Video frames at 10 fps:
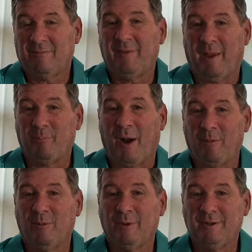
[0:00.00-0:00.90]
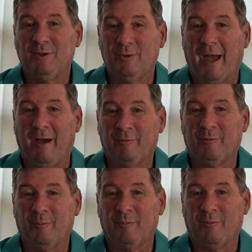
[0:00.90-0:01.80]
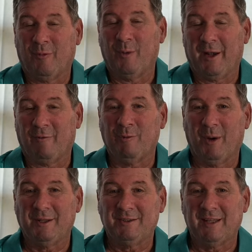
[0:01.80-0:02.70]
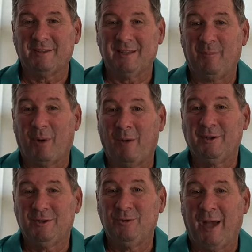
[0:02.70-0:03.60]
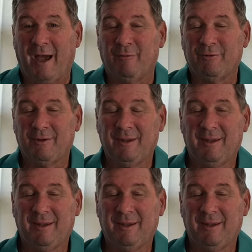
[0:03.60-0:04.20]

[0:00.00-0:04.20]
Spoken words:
they probably do have, from what everybody says, they probably do have